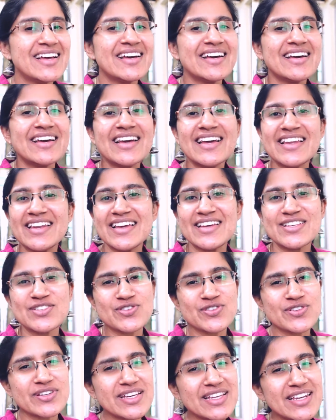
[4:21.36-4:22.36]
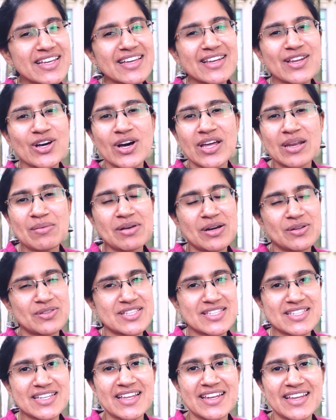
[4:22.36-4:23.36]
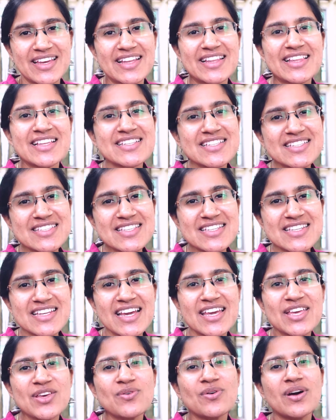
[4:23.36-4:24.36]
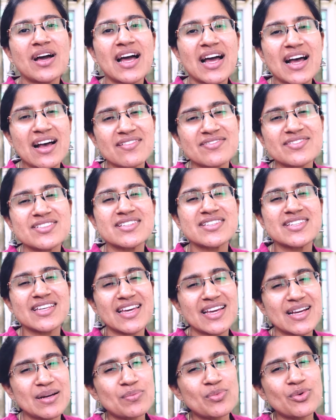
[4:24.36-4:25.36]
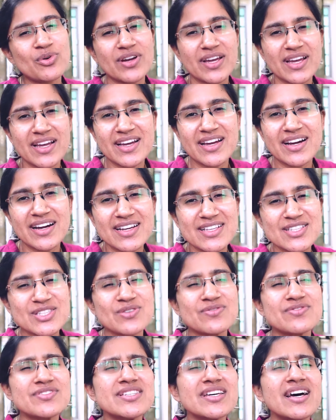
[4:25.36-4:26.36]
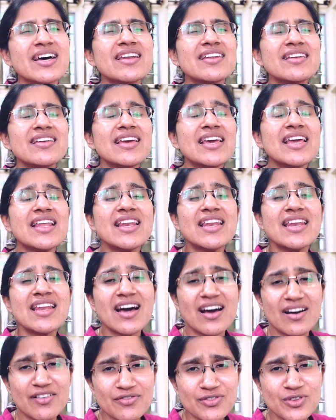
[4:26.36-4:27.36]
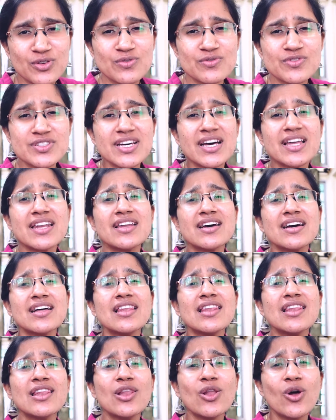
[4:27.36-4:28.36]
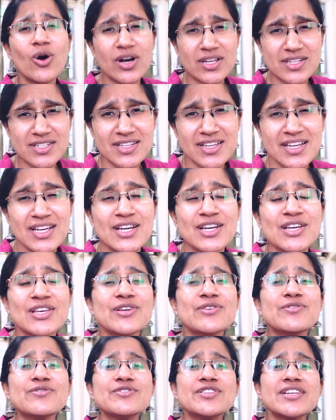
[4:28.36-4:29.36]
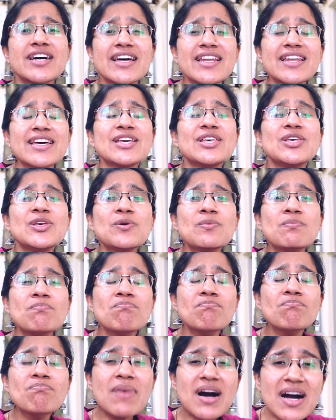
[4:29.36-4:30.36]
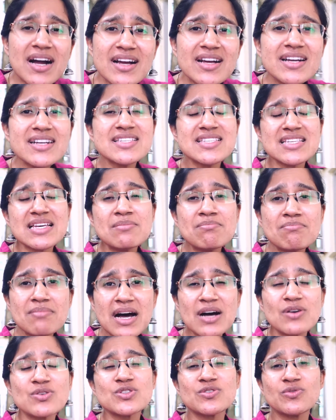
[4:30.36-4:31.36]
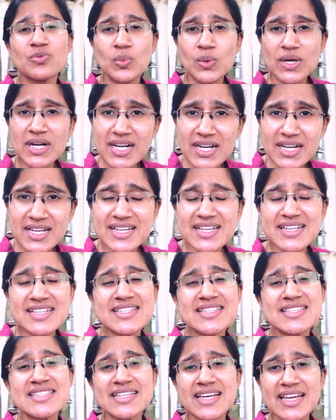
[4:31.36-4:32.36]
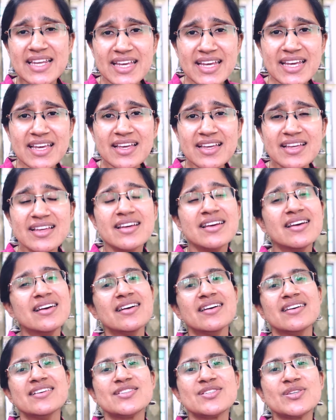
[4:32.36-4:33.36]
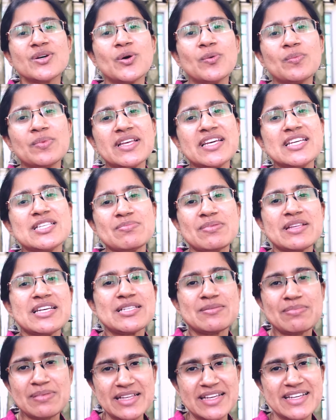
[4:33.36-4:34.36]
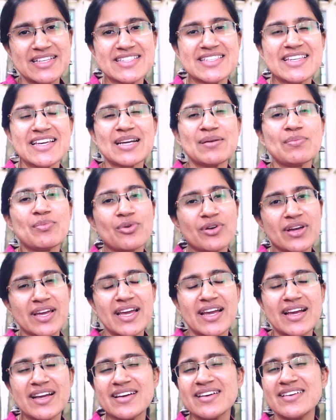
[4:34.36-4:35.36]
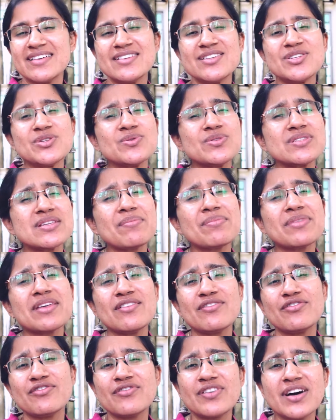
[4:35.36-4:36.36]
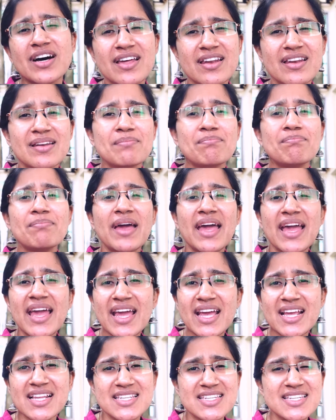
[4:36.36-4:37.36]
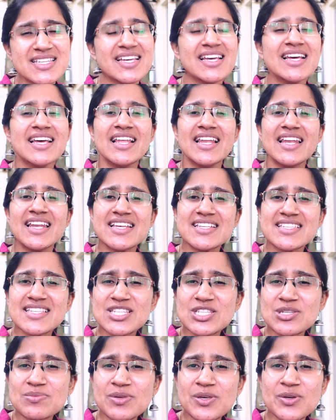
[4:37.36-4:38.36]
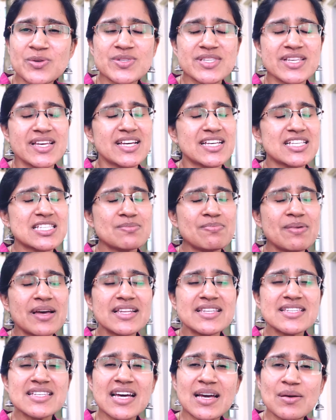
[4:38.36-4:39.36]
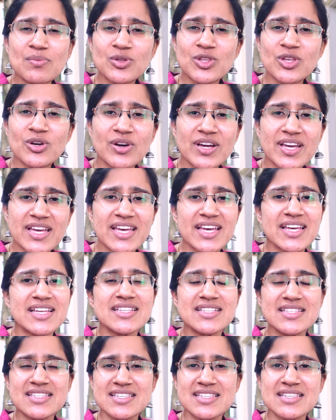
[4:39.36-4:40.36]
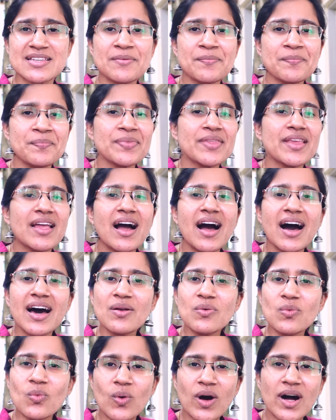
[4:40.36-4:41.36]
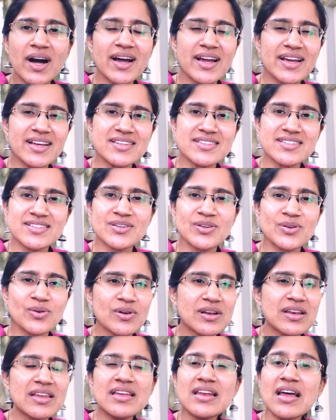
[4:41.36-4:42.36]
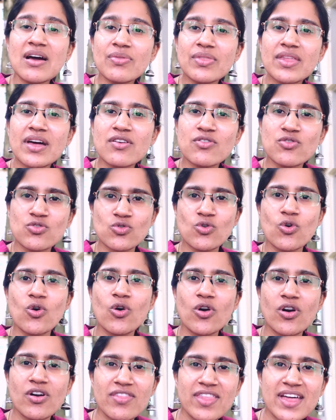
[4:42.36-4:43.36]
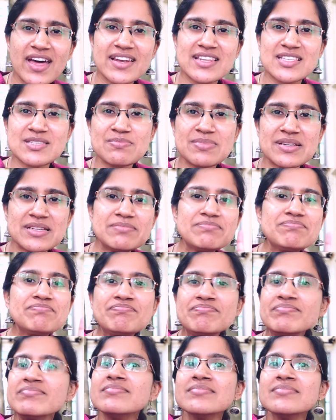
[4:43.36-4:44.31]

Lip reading: It is really not about studying. This is the day you have to take a break, guys. You've done enough. You've done a lot. You've done a humongous amount of work and studying. So please, please, please take a break. Do something fun. Paint. Listen to music. Spend time with your kids. Unwind. Clean out that drawer that's been